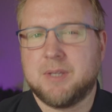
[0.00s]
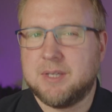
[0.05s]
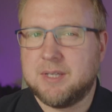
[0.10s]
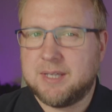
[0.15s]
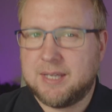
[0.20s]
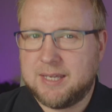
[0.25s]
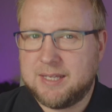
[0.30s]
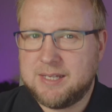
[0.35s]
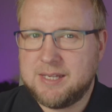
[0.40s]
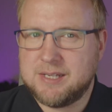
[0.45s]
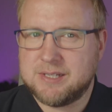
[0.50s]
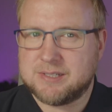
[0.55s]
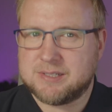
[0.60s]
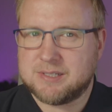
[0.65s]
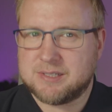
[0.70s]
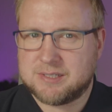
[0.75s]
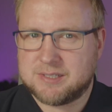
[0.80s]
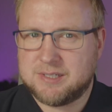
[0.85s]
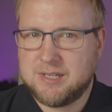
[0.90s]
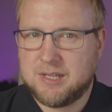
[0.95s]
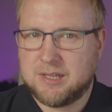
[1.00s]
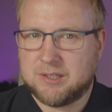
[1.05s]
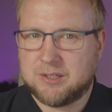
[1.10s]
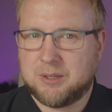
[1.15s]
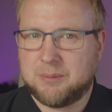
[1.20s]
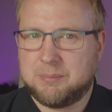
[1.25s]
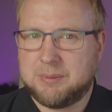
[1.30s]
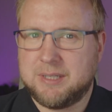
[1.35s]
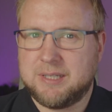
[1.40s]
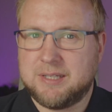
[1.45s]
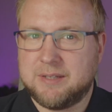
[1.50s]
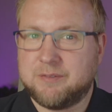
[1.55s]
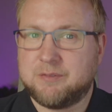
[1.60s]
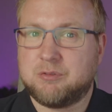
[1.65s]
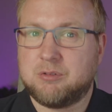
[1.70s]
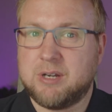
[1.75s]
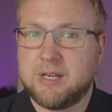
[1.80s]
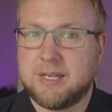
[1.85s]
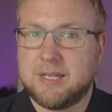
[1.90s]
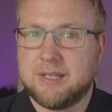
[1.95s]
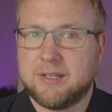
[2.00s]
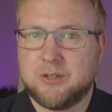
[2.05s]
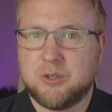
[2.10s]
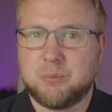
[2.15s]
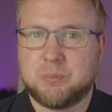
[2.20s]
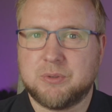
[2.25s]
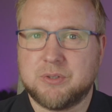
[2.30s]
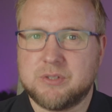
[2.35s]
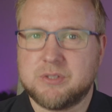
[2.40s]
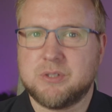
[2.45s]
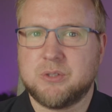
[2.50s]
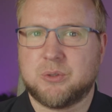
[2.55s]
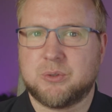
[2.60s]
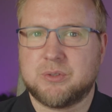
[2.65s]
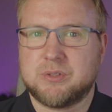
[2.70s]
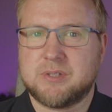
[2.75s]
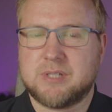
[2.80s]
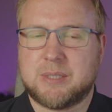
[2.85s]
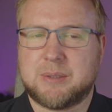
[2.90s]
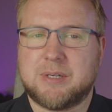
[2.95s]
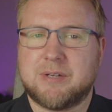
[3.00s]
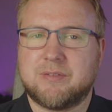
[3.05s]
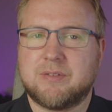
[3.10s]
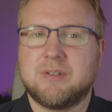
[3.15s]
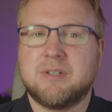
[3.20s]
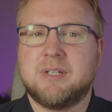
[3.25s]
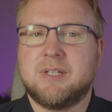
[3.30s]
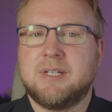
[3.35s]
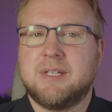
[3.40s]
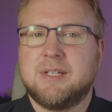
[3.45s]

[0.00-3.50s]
It is still completely free and open source, however,